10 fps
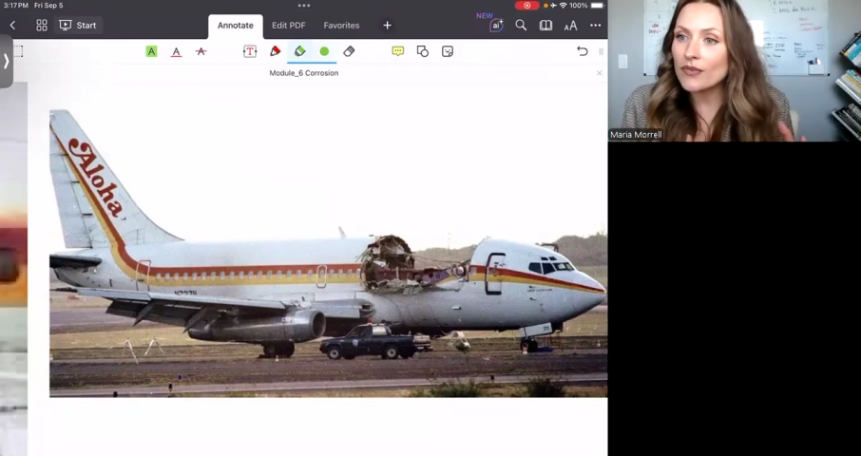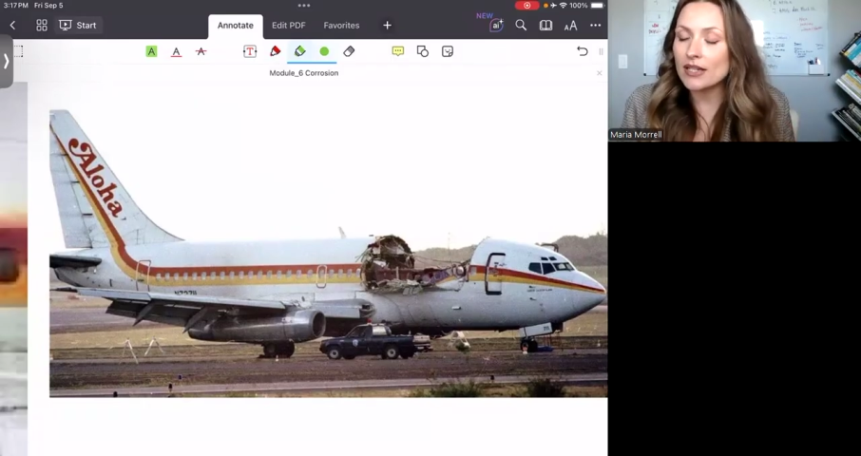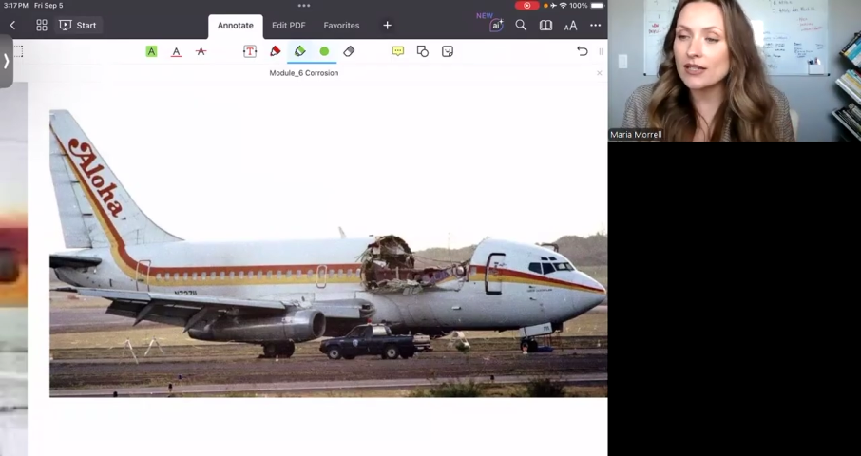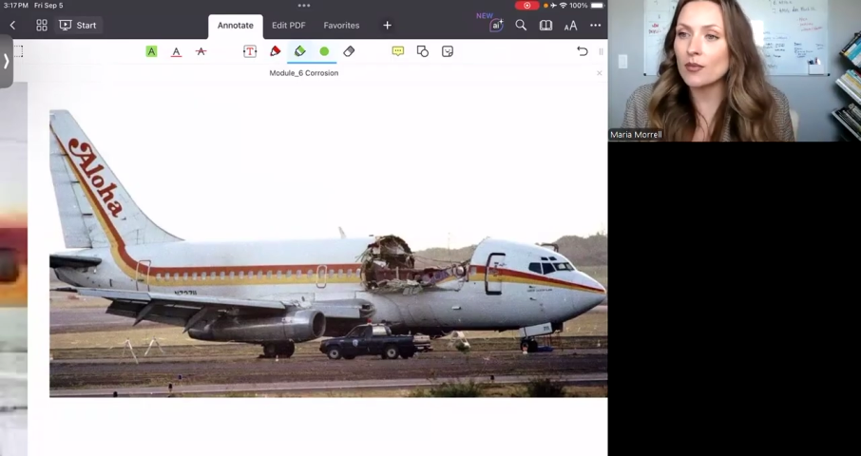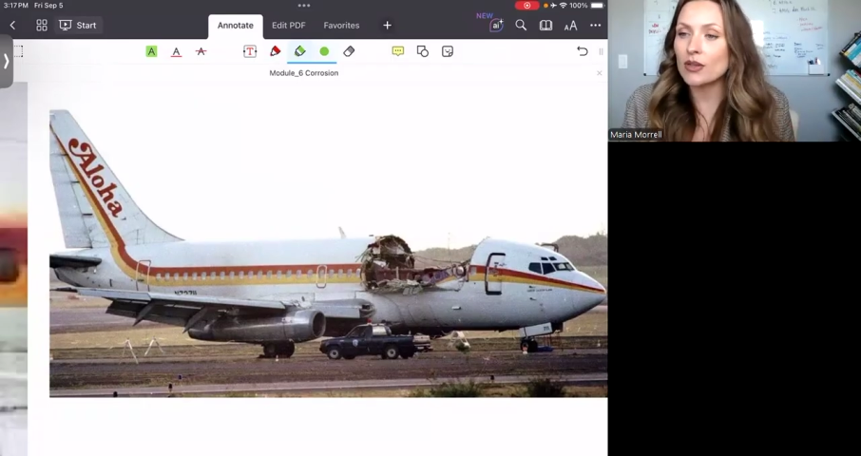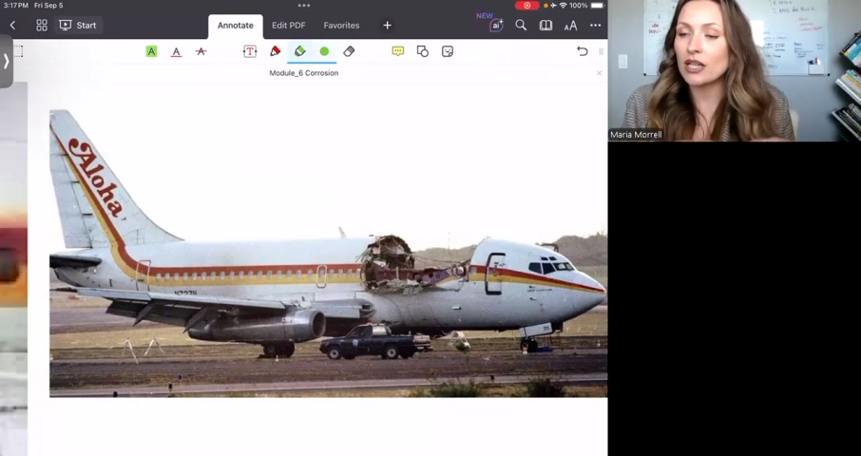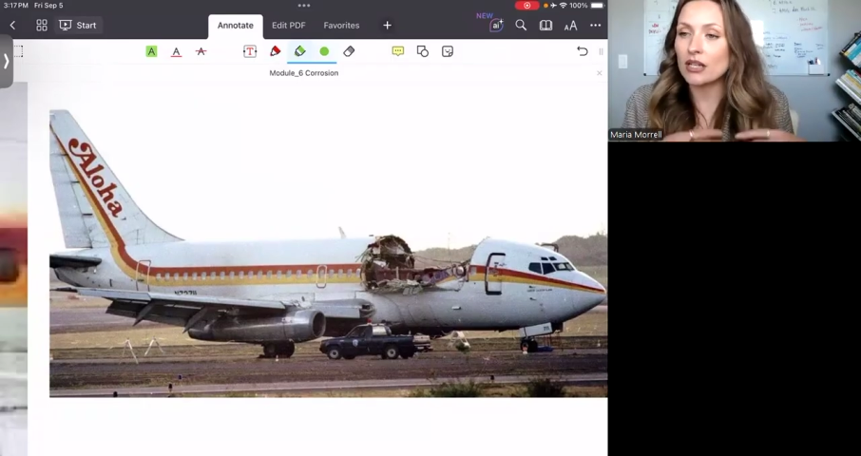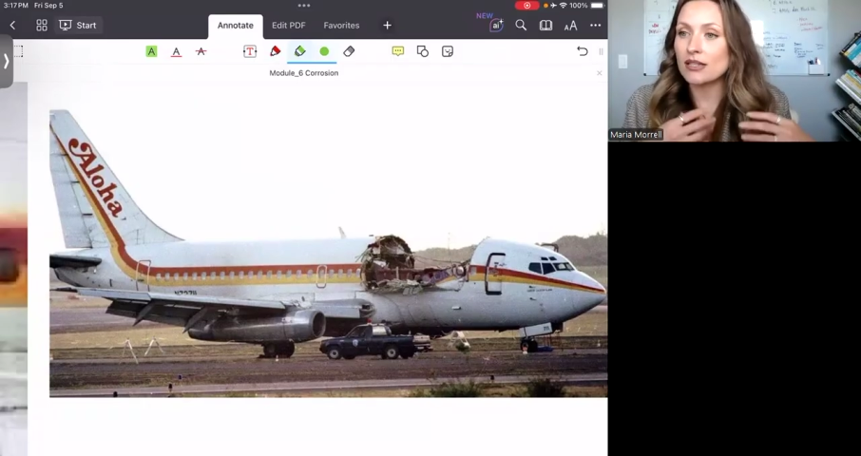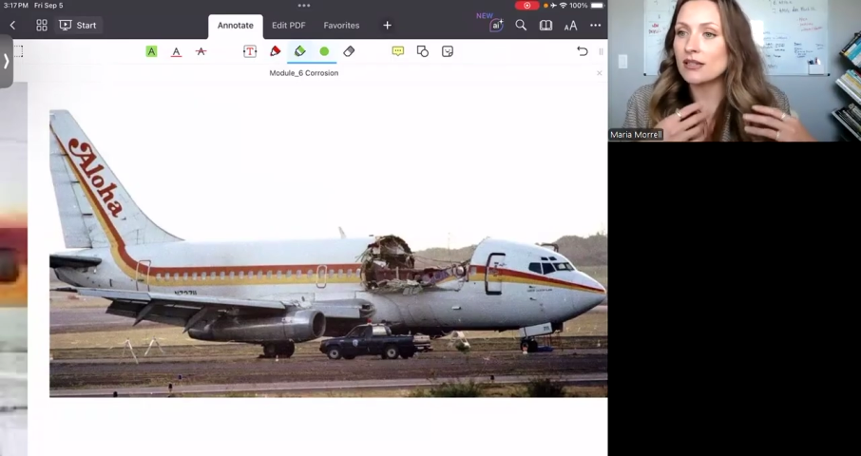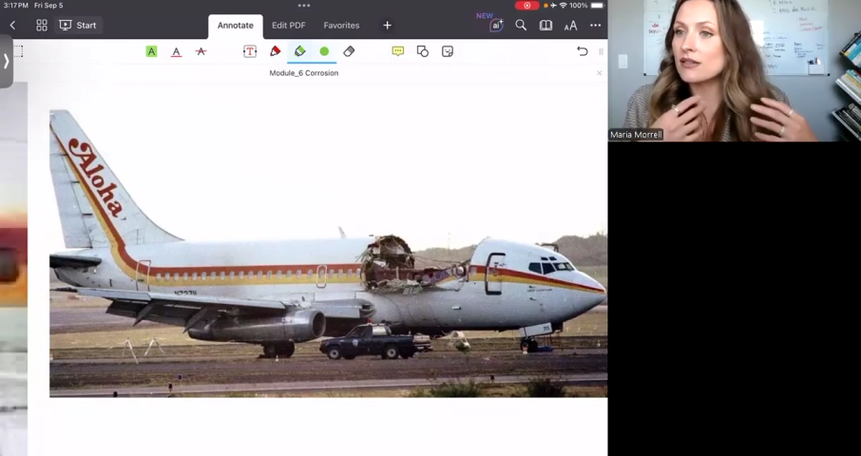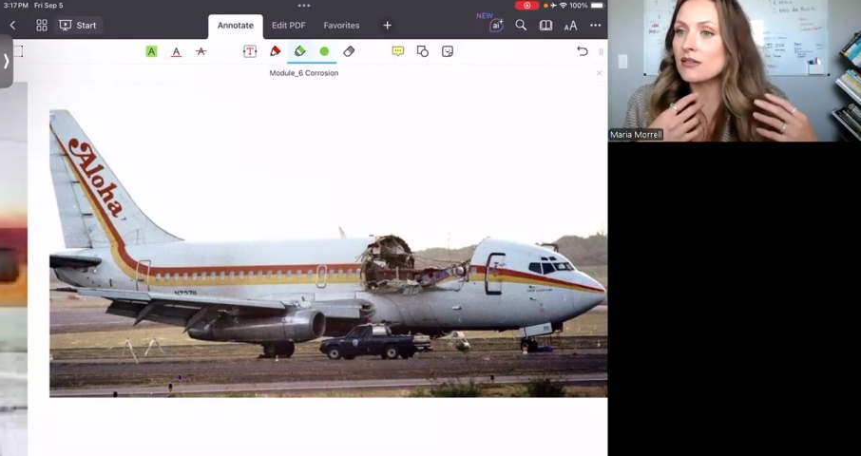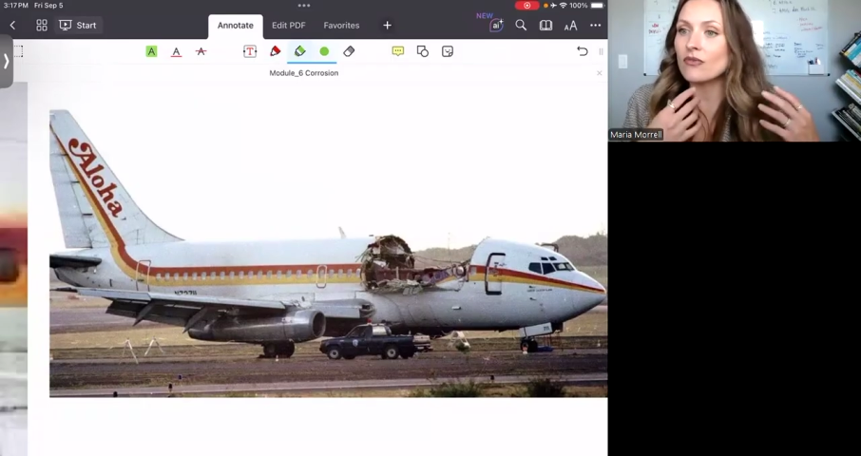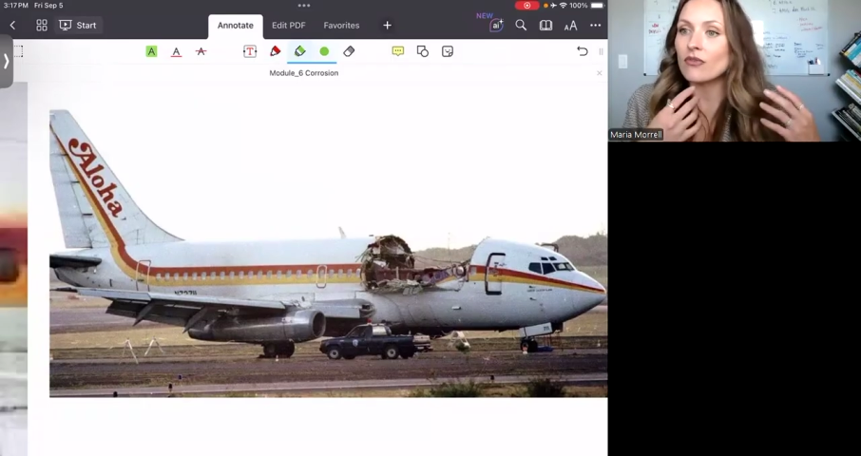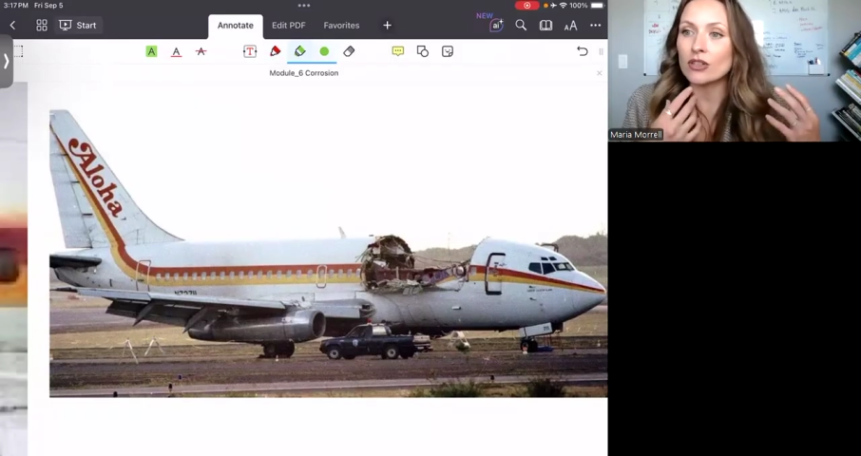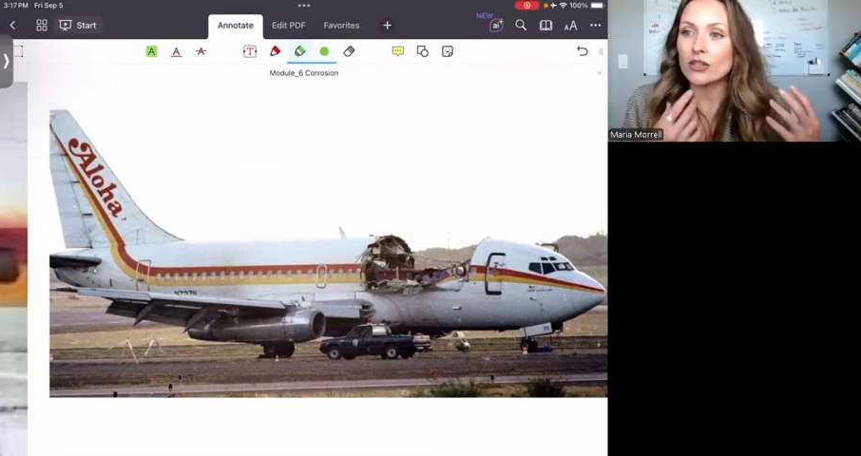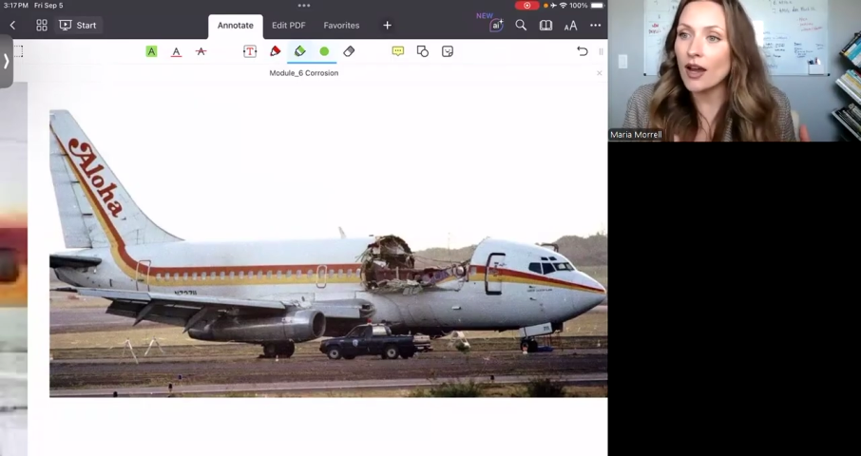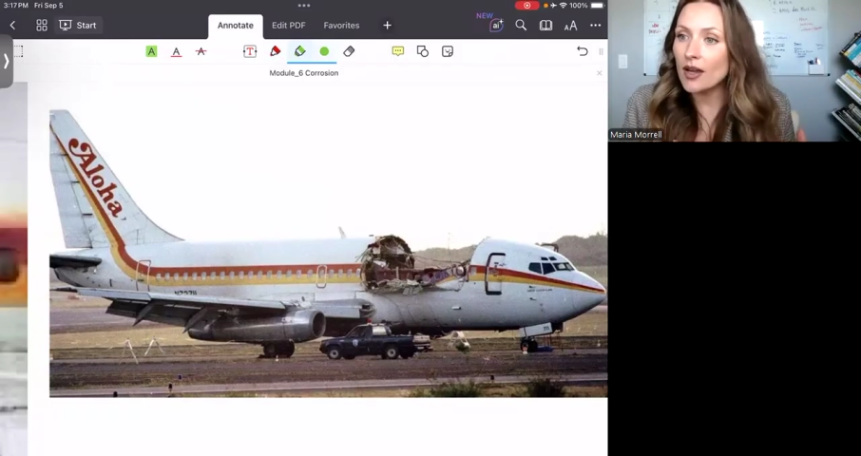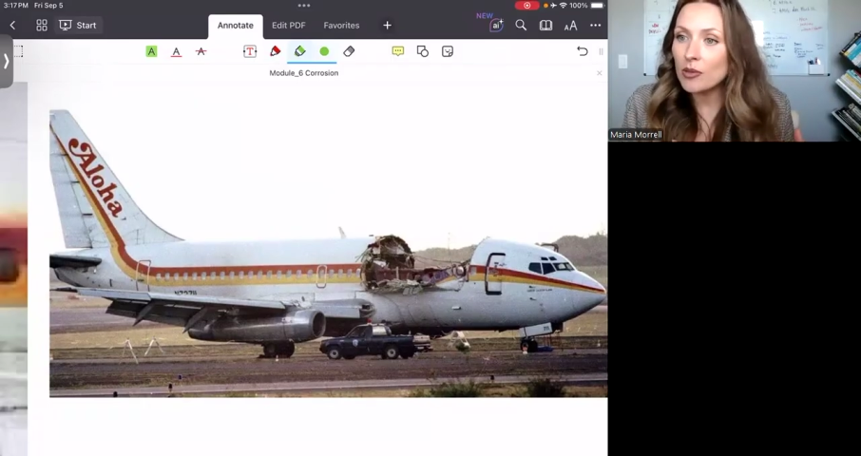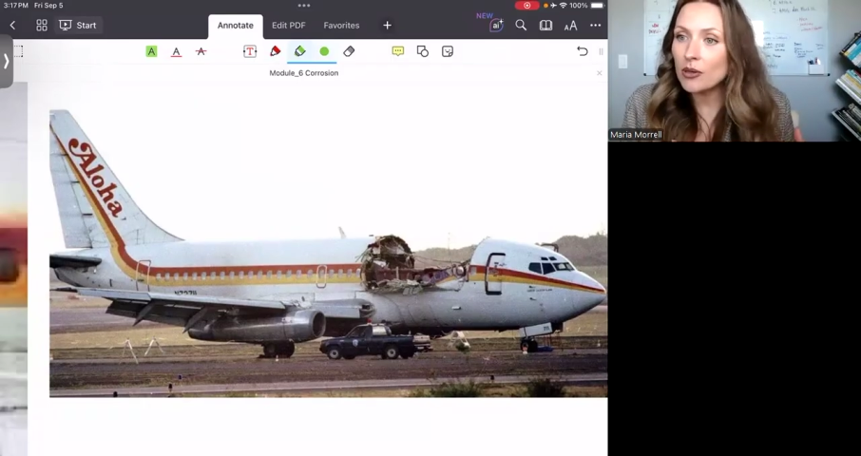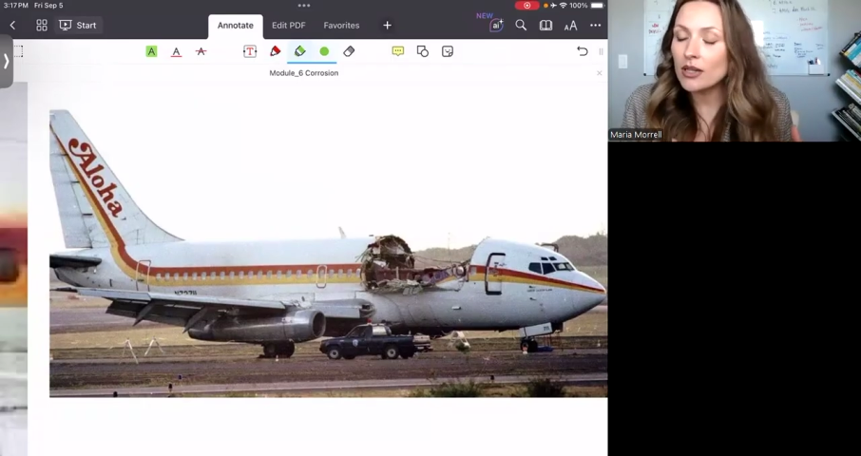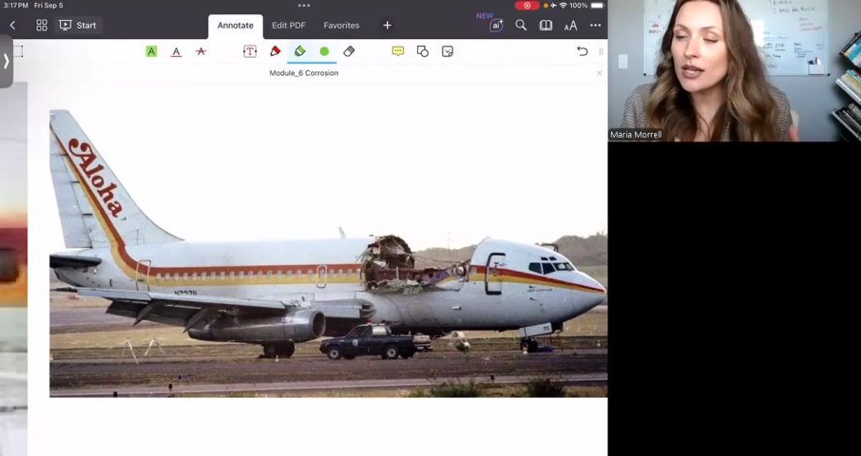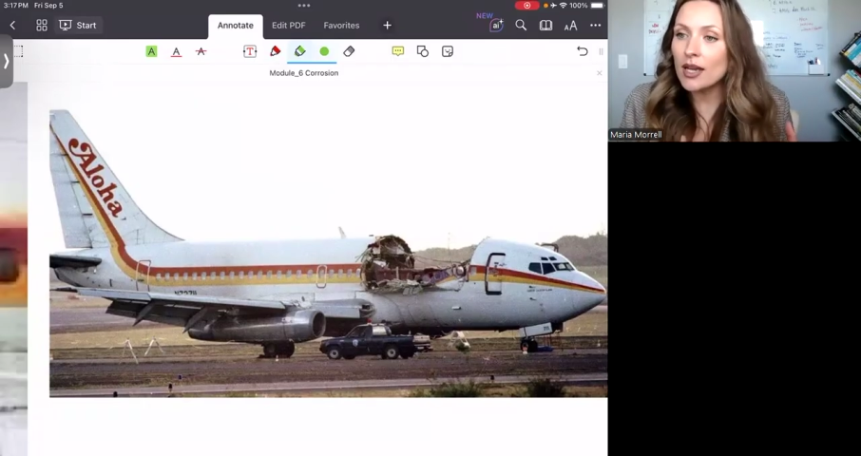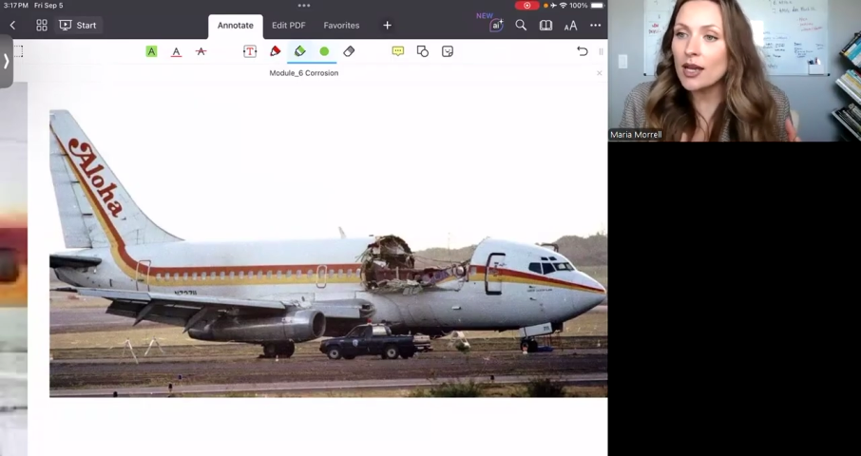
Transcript: that is something that is reliable,